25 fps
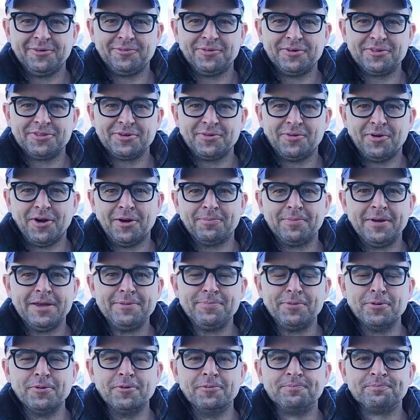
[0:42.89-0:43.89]
with the right
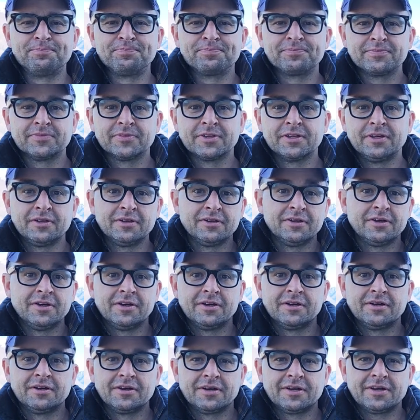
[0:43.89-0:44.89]
people.
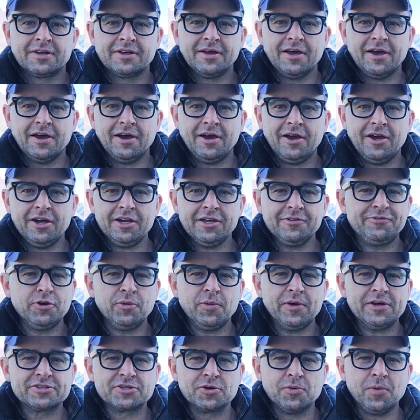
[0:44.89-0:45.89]
Only a
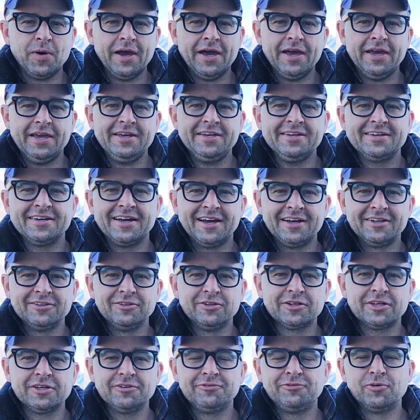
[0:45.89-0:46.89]
few weeks away,
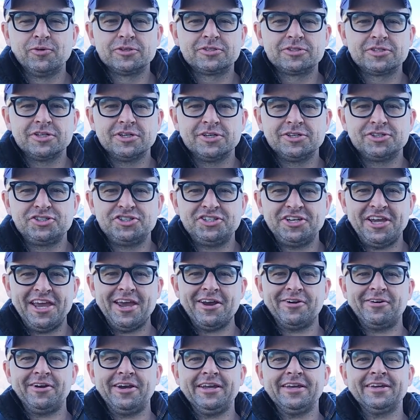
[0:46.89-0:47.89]
looking forward to
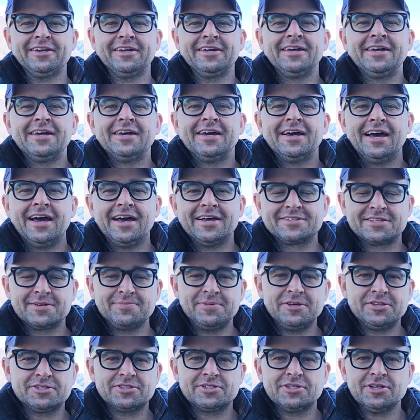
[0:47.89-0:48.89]
sharing
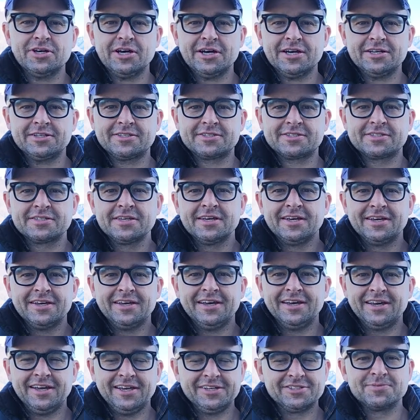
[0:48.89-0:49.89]
some insights
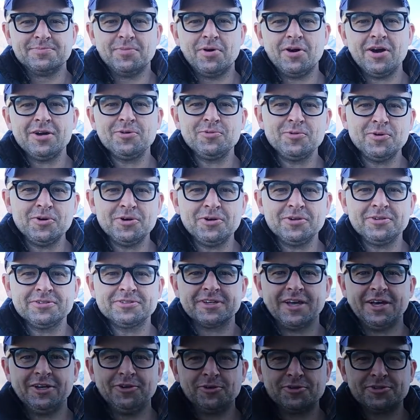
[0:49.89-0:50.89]
into my
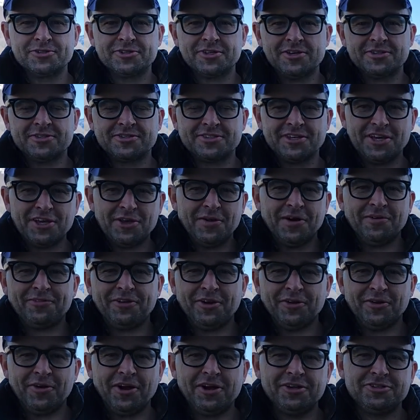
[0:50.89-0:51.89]
world, and also set you up
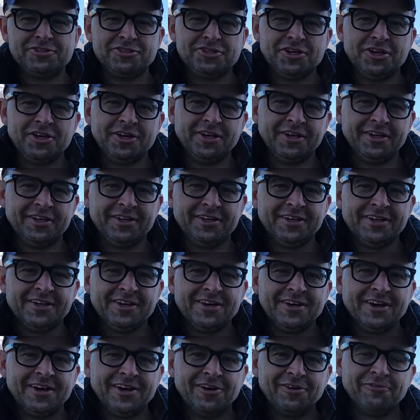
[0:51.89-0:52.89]
for your own journey
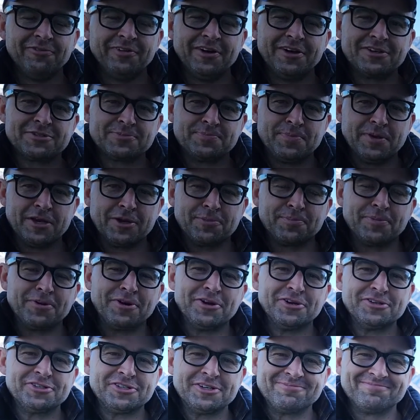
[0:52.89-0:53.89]
of
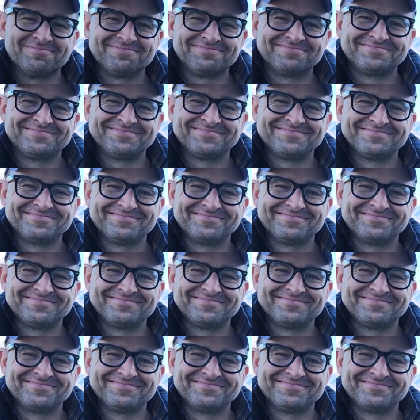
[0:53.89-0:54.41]
speakerpreneurship.